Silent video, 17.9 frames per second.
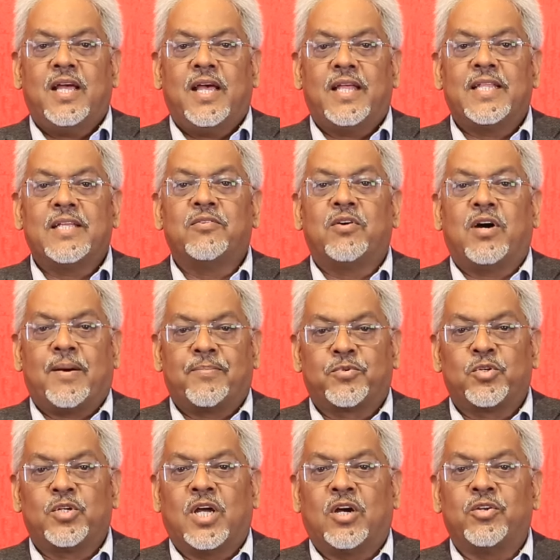and they were
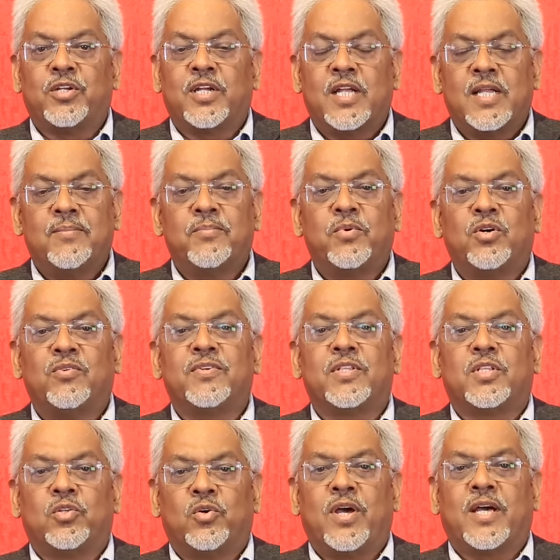up to now in a limbo
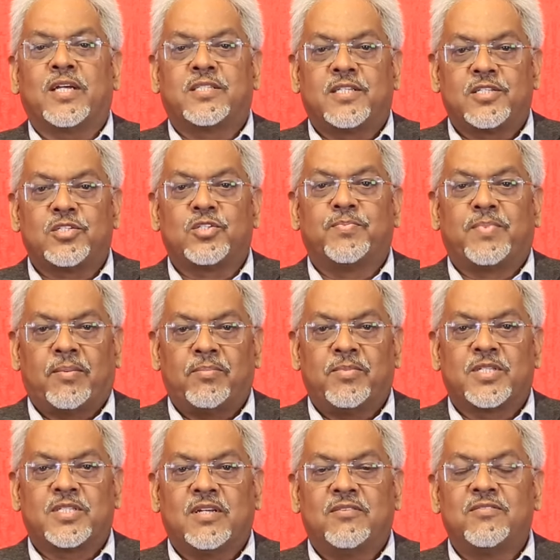with no access to
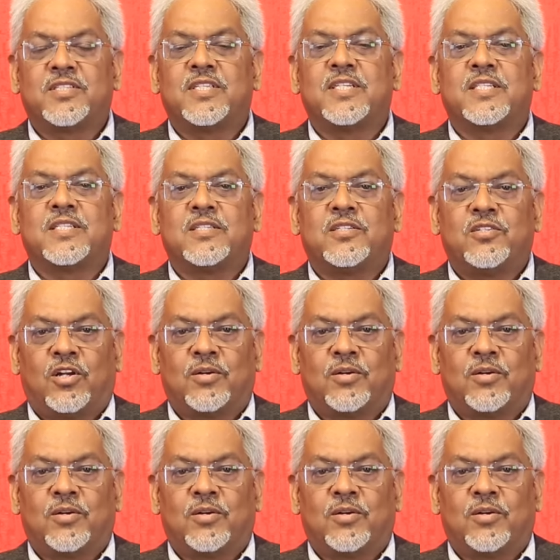public services,